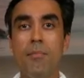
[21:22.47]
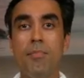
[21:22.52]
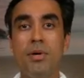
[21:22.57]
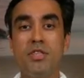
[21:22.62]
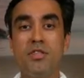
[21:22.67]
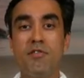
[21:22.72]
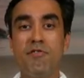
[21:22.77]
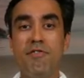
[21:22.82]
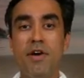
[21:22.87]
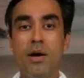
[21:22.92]

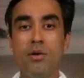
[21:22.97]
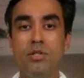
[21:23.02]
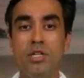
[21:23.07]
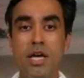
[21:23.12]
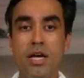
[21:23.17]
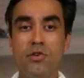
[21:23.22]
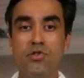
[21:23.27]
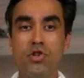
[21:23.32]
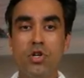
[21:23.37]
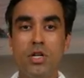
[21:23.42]
But the
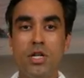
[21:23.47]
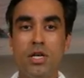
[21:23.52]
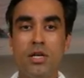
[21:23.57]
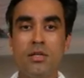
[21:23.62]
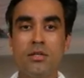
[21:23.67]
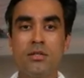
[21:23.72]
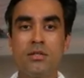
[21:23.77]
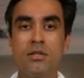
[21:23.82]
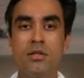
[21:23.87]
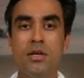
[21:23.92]
foundation
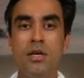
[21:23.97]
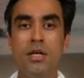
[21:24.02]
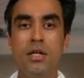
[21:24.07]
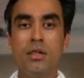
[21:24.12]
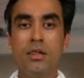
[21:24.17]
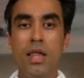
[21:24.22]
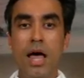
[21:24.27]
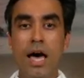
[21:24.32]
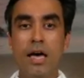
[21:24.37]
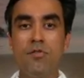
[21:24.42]
is
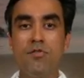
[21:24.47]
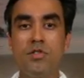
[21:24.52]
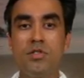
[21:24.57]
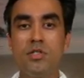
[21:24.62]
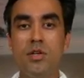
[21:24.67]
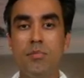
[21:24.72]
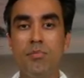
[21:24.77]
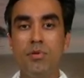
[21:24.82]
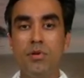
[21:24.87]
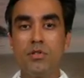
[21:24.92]
Life
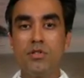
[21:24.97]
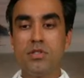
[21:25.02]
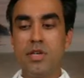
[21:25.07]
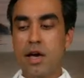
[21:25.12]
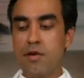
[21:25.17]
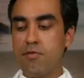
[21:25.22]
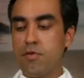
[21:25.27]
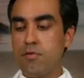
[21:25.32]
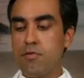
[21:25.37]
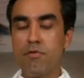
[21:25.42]
Simple
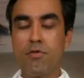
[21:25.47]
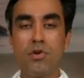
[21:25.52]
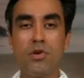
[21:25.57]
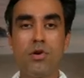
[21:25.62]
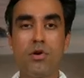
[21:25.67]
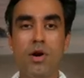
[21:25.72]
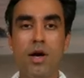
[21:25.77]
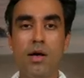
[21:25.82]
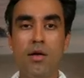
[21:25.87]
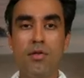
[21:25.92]
7 for
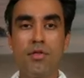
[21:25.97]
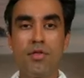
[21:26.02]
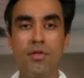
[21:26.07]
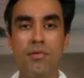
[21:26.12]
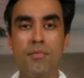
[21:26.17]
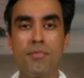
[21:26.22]
your health.